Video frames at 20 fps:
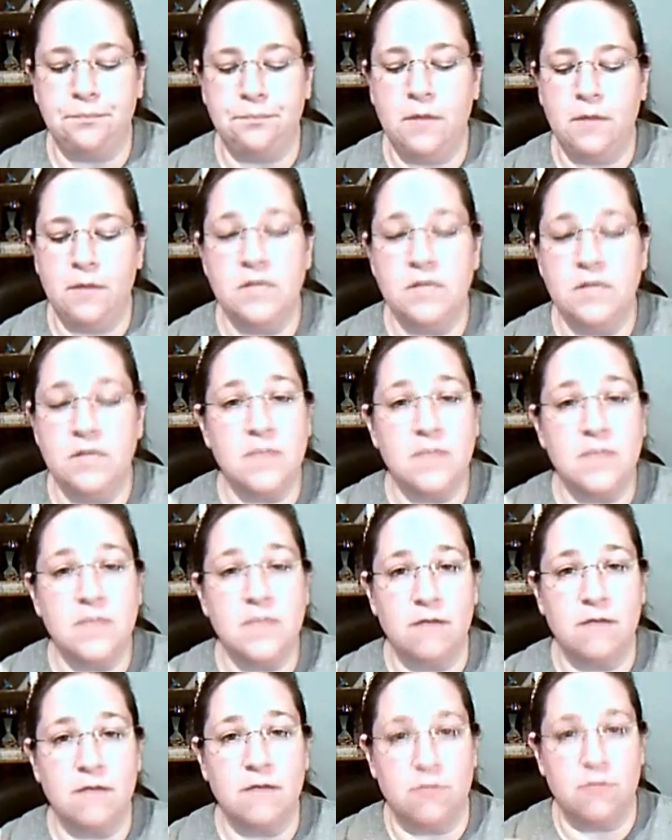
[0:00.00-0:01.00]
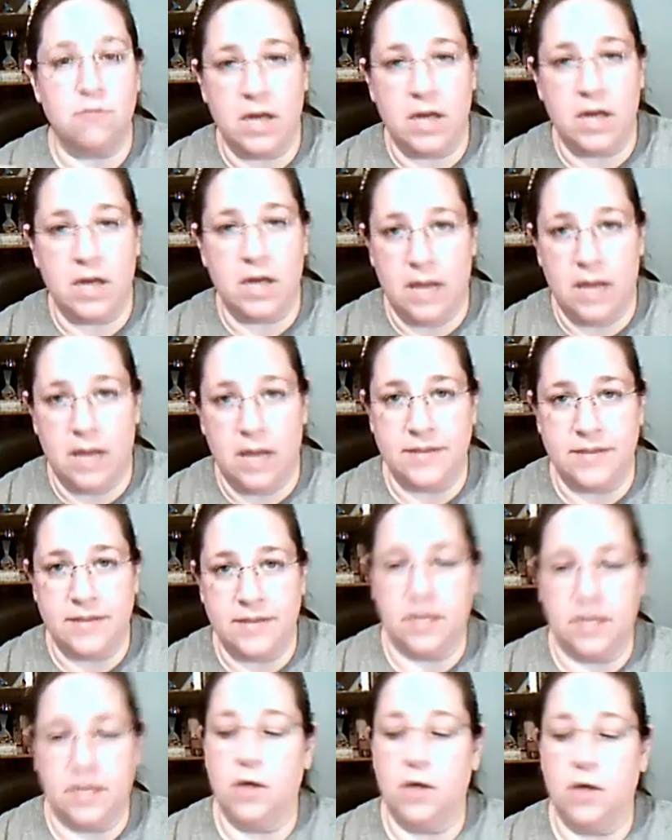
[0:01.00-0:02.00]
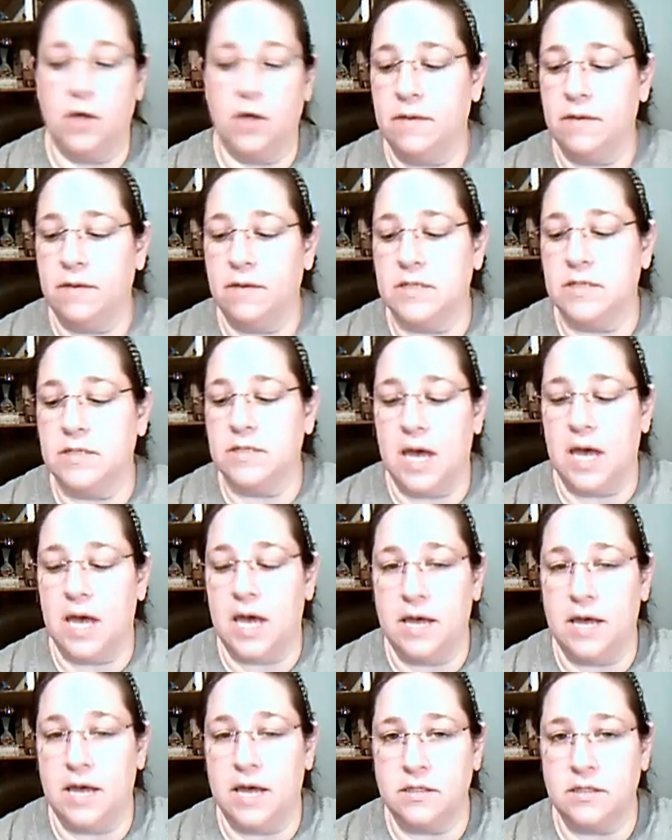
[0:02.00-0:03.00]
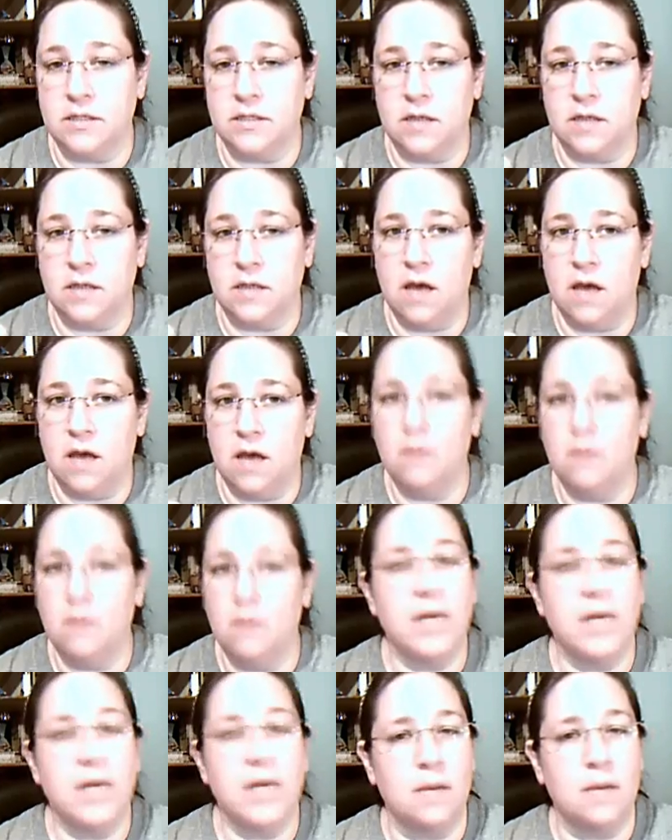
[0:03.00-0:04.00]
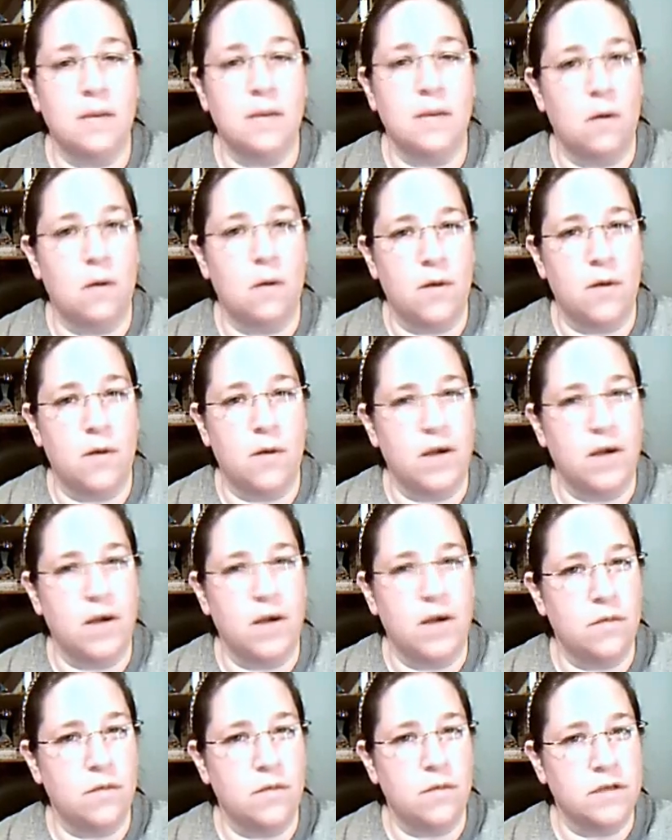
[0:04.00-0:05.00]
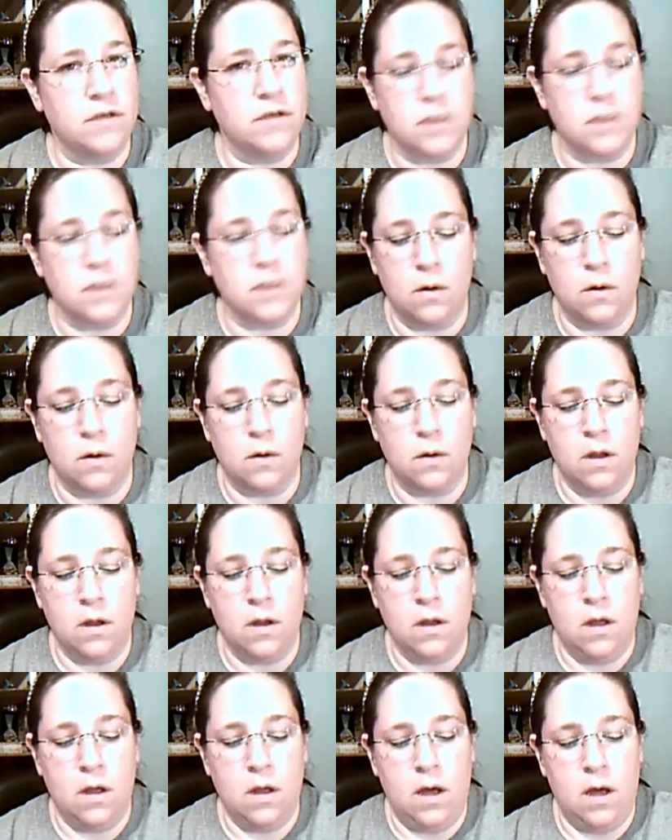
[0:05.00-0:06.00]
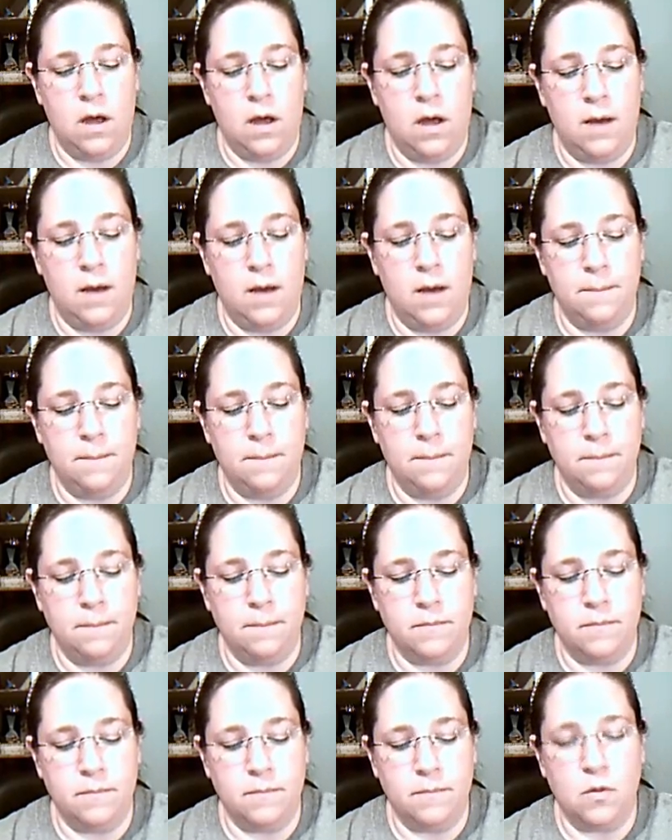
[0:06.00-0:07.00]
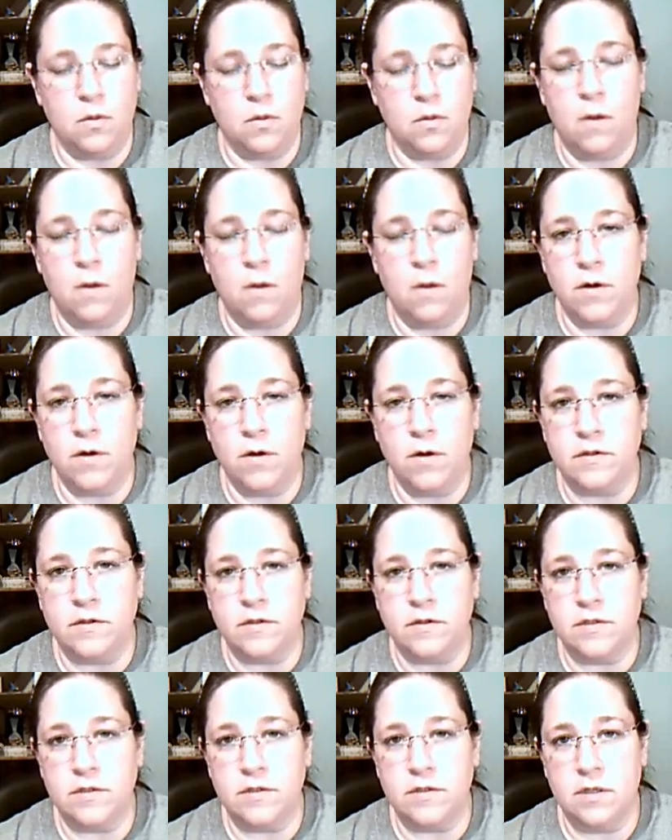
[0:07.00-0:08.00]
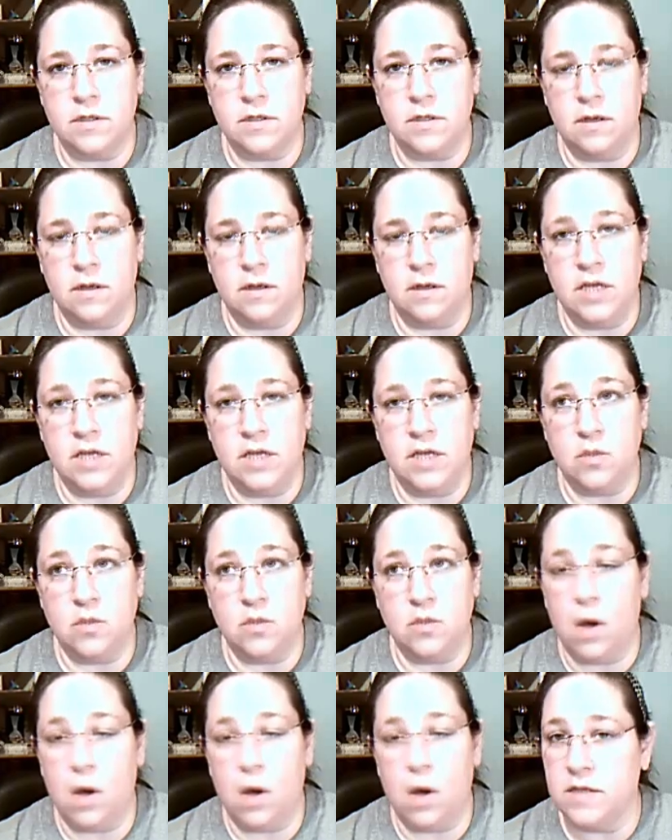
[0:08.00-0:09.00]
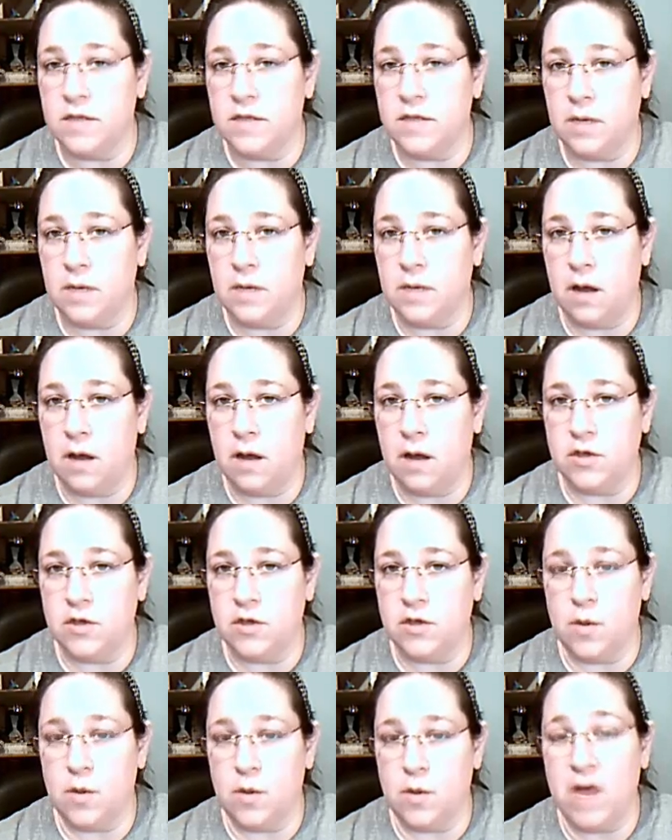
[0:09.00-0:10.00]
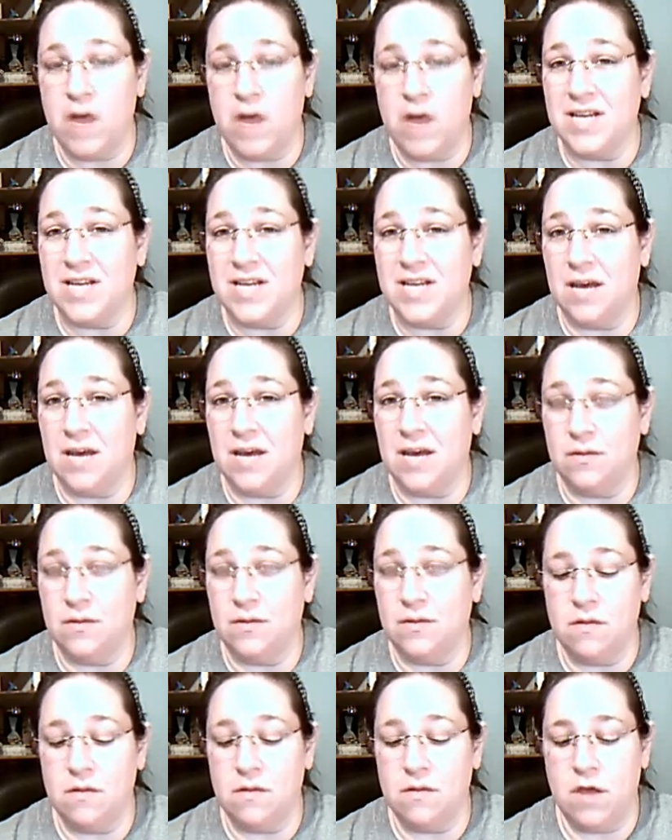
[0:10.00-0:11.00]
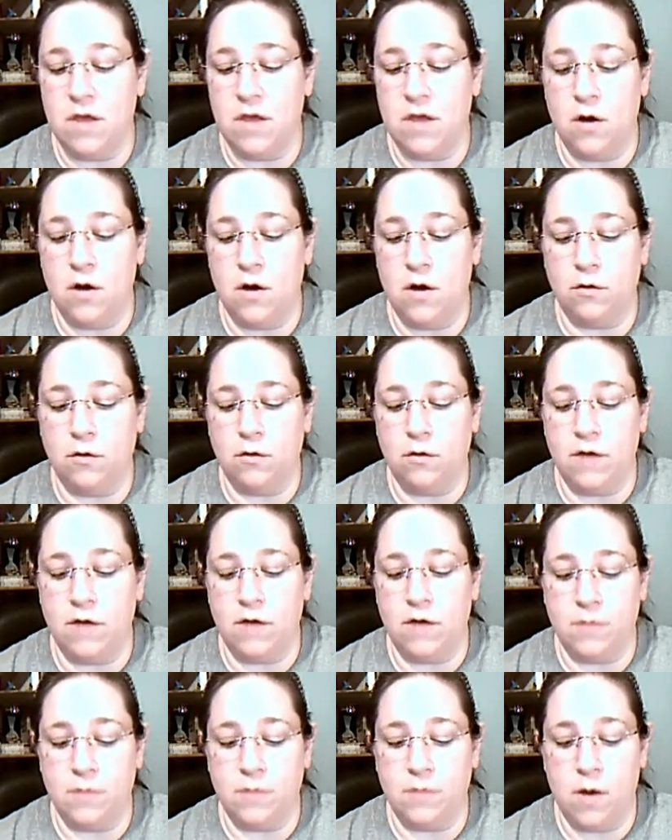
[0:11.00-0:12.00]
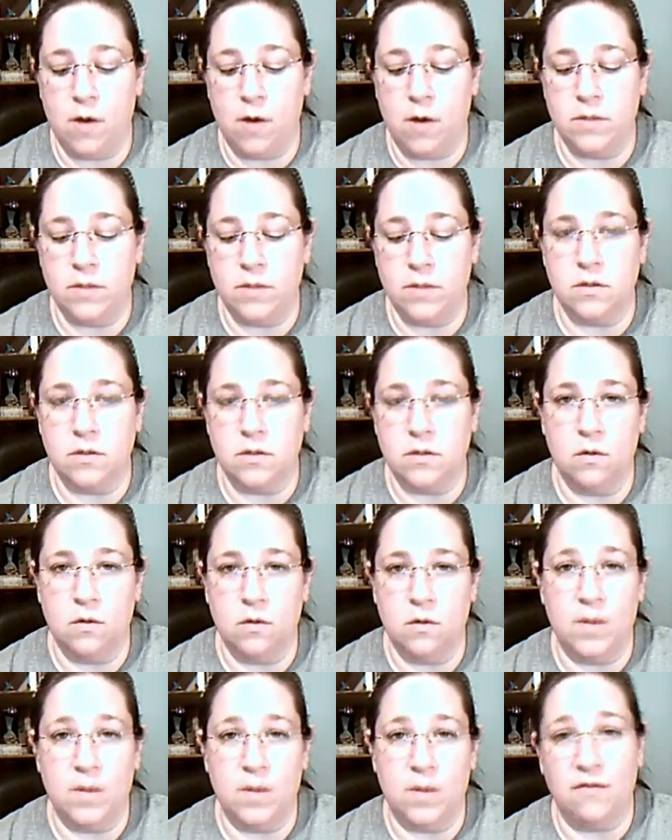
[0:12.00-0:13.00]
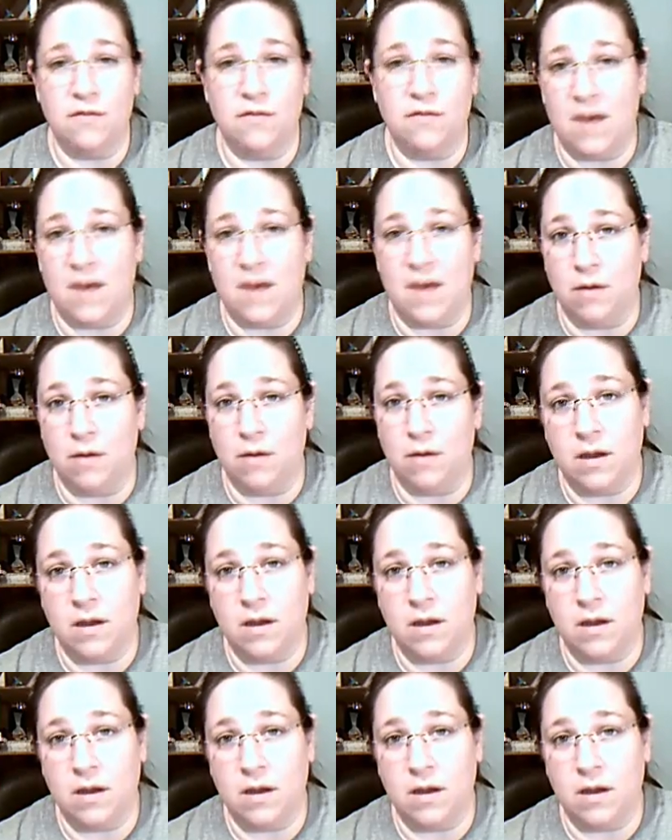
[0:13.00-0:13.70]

this is made for threading elastic, and you get these at, you might get them at Walmart, I don't think so. The Walmarts nationwide, to my knowledge, are paring down their craft department, so there won't be any fabric,